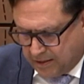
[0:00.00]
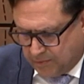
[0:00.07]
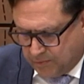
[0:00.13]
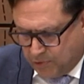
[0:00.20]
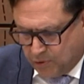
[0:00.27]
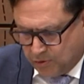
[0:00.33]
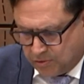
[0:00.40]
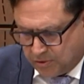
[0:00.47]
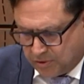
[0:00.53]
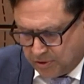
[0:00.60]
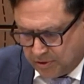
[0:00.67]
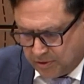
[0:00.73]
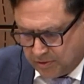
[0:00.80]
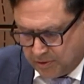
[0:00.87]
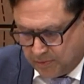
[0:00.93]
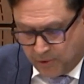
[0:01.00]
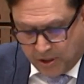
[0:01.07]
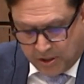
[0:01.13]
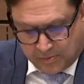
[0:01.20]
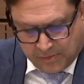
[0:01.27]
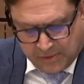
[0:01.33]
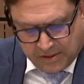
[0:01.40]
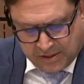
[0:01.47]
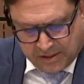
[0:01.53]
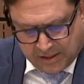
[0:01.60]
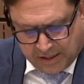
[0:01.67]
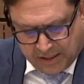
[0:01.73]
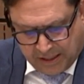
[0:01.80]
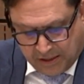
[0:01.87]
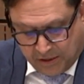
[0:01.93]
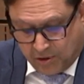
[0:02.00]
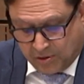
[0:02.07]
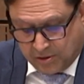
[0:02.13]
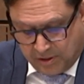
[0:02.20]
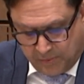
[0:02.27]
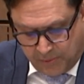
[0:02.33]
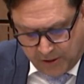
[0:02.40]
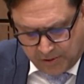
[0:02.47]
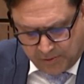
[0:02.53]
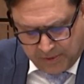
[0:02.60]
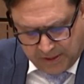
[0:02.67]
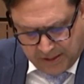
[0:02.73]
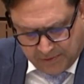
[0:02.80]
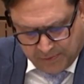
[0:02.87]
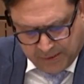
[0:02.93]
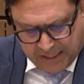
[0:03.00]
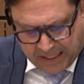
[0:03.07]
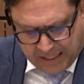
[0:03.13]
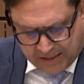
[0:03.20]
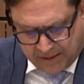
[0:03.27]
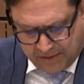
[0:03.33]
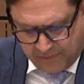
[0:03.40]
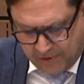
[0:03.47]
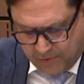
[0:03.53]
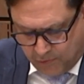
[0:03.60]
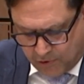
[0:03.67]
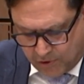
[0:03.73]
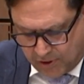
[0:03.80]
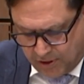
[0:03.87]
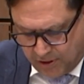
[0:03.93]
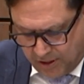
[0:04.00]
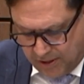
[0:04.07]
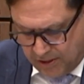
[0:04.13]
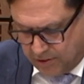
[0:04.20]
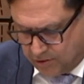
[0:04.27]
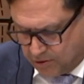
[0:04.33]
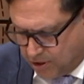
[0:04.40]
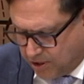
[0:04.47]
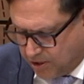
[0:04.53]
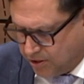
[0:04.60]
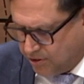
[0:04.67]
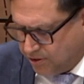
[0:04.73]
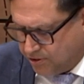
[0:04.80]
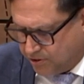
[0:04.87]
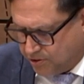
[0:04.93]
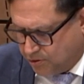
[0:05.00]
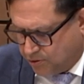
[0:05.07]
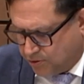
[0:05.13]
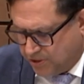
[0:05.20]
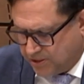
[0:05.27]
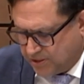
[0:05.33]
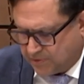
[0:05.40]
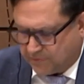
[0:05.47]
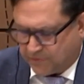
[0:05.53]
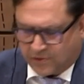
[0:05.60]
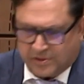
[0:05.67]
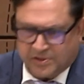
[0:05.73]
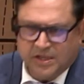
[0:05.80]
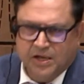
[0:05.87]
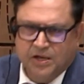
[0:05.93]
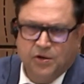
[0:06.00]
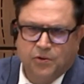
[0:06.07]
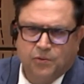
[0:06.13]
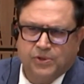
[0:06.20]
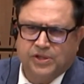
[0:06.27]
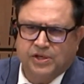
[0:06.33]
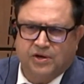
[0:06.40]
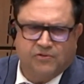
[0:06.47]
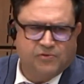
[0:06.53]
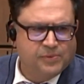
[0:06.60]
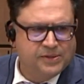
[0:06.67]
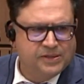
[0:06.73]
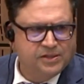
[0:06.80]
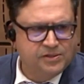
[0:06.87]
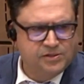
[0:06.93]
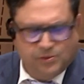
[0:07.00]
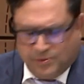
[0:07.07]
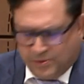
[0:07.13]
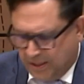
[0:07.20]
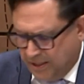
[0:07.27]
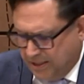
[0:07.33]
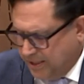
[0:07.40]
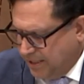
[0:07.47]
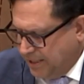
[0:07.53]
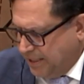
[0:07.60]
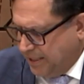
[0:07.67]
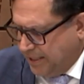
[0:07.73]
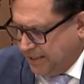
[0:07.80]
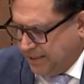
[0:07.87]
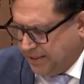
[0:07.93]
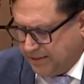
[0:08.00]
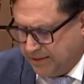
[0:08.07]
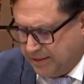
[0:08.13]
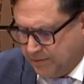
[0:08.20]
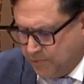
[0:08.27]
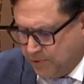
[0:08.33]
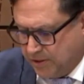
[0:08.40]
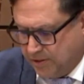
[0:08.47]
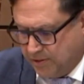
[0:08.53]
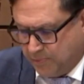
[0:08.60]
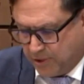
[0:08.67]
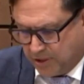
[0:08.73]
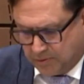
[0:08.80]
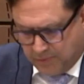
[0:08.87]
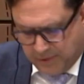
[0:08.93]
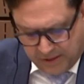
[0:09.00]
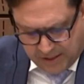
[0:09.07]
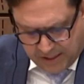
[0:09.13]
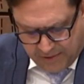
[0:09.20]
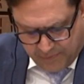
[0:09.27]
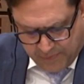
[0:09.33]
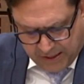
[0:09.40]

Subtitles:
both departments and all the departments has been actively working on, and there are a lot of good stories as far as what the government is doing and what the departments have